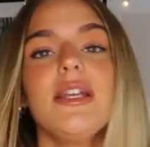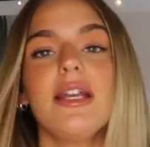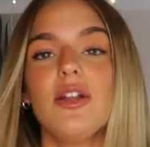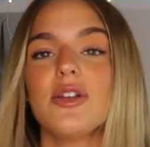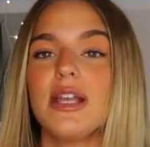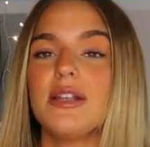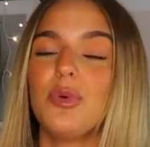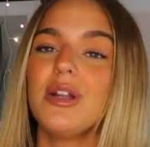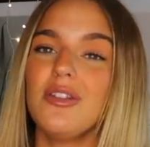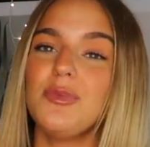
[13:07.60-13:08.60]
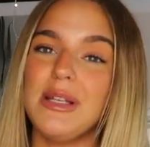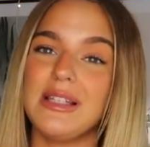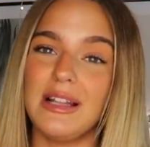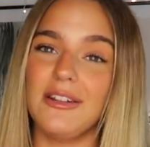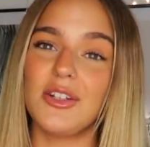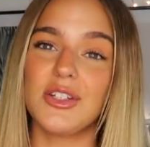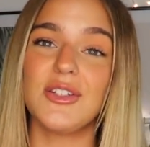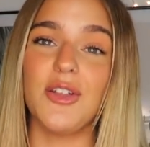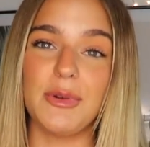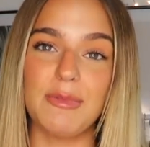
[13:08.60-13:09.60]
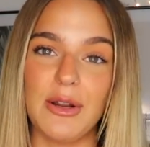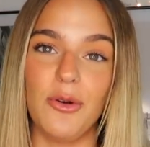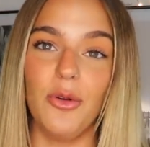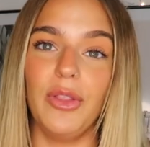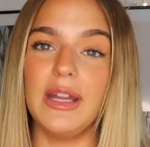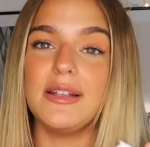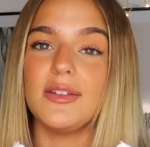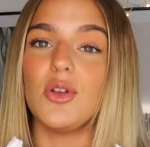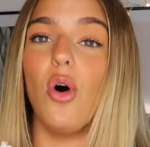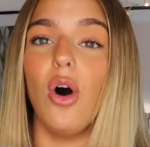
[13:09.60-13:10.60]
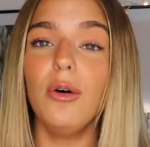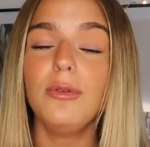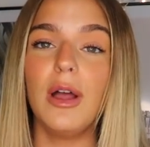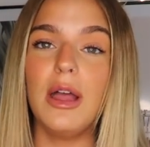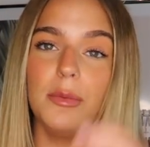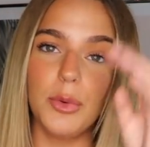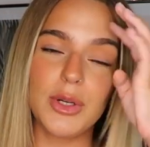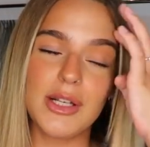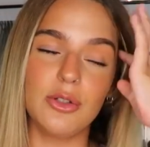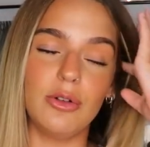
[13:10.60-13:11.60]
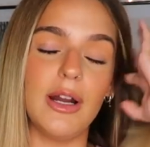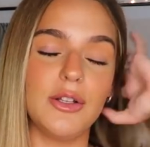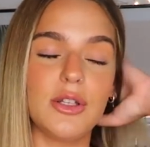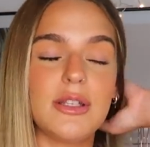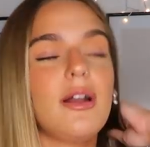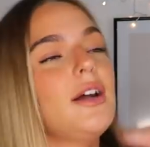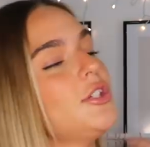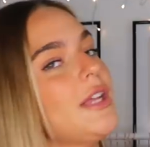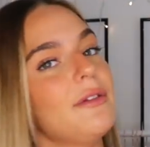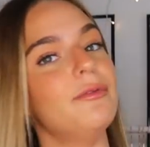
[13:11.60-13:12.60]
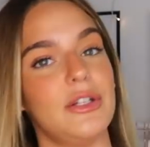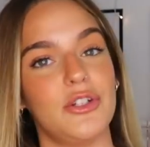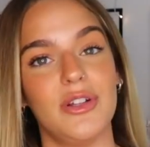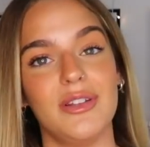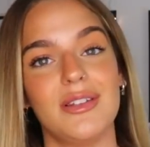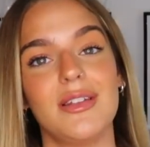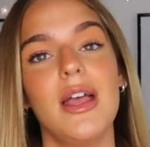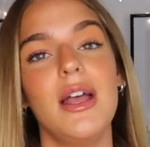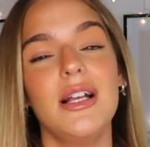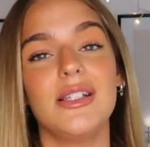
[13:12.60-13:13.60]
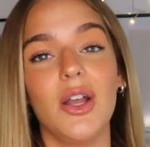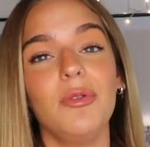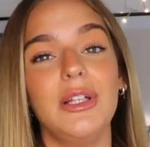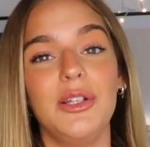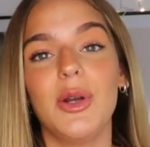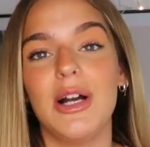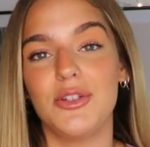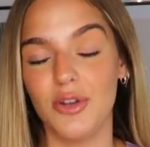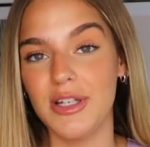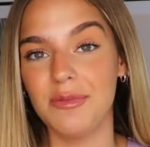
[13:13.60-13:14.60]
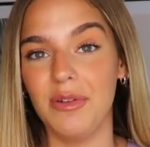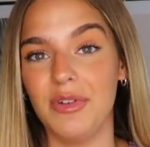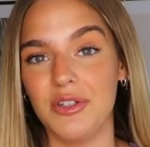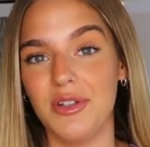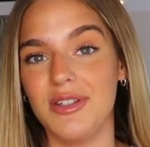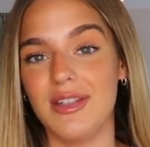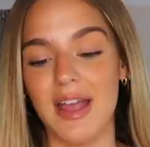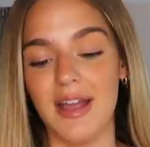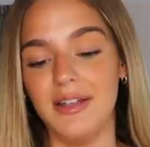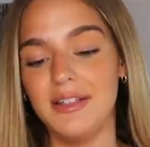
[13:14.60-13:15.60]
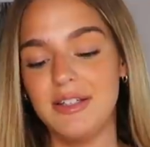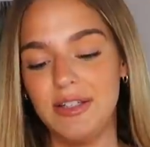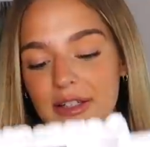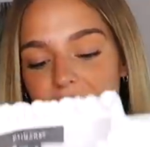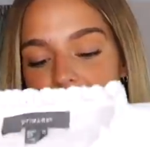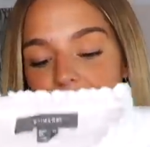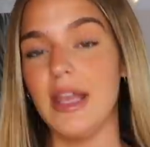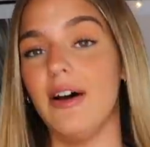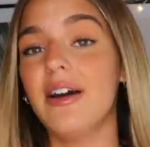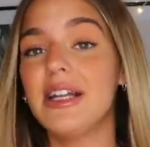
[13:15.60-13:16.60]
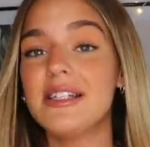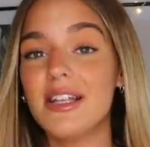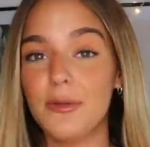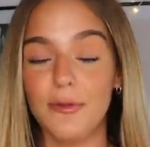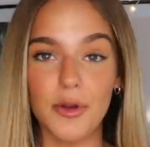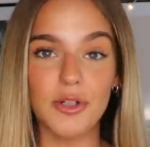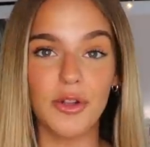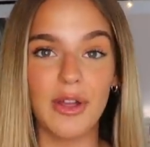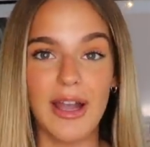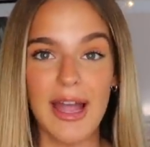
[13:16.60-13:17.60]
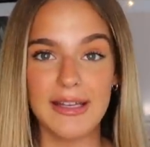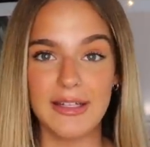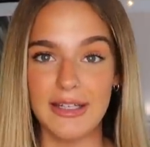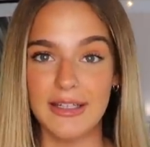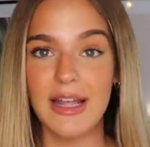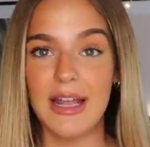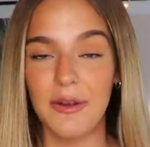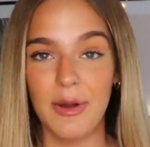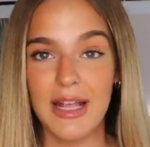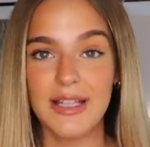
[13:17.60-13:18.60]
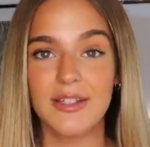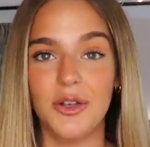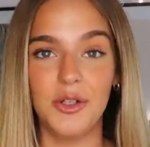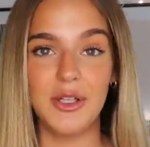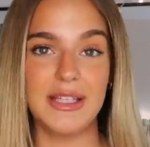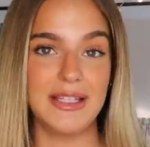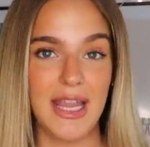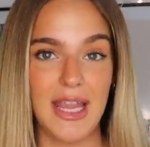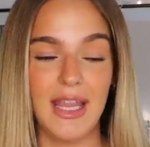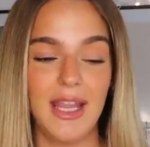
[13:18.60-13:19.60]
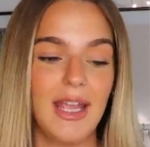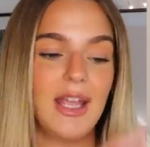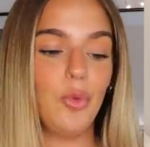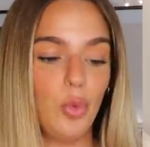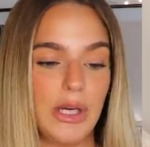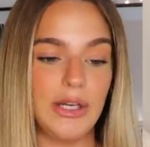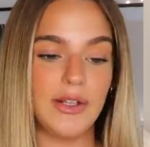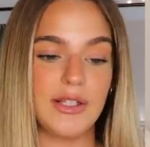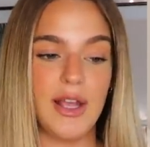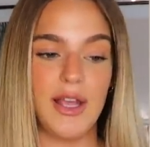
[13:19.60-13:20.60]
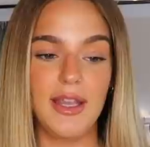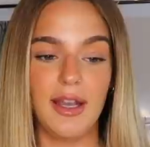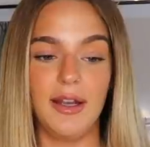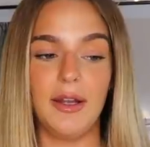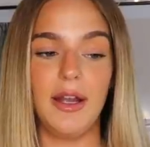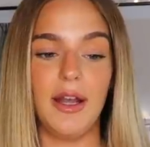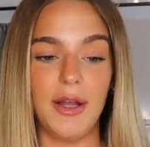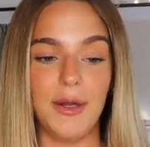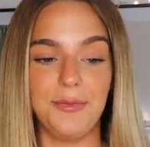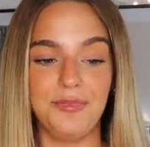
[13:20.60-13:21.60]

think it looks, it's one of those pieces that looks so much better on than it does off. But when I saw it, I just had visions. So hopefully you guys trust my visions, and yeah, I'll insert the photo that I had it in anyway, so you can see what it looks like. But